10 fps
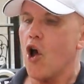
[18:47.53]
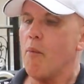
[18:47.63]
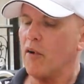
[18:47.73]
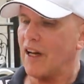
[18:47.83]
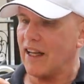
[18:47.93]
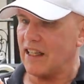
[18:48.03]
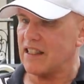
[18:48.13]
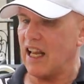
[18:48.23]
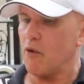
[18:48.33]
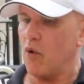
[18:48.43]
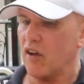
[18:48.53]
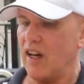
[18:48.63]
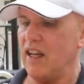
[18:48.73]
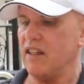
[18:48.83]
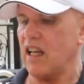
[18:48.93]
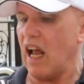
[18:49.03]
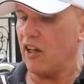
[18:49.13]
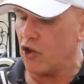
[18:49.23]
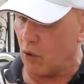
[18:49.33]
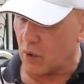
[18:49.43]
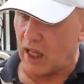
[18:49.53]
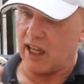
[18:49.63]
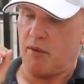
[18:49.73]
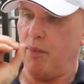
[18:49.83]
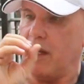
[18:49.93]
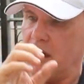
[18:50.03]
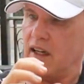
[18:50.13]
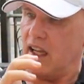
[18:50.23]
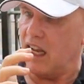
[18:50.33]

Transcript: But like I say, what it is, I don't like being